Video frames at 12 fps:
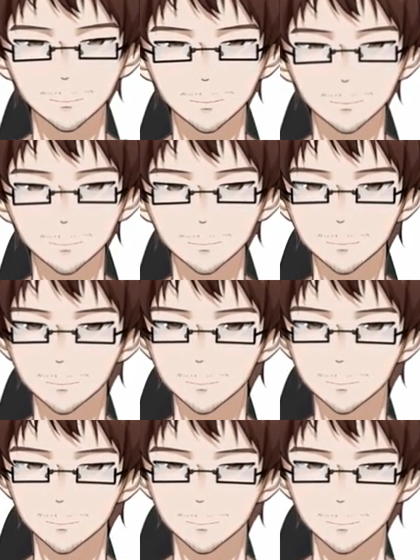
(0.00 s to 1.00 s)
is good
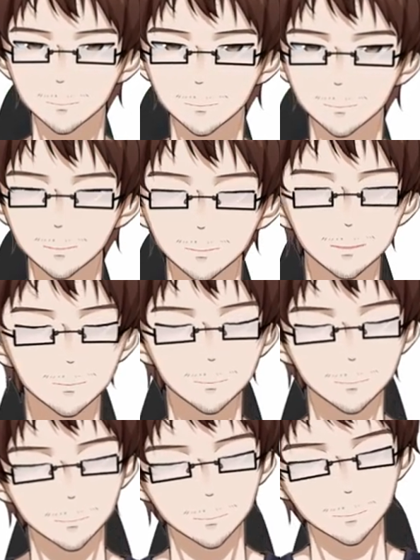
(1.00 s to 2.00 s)
it has some
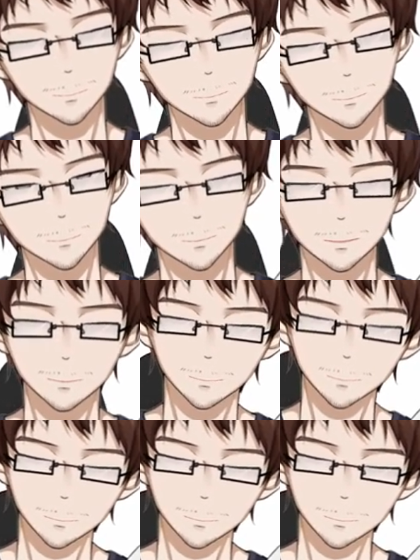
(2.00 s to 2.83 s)
flaws i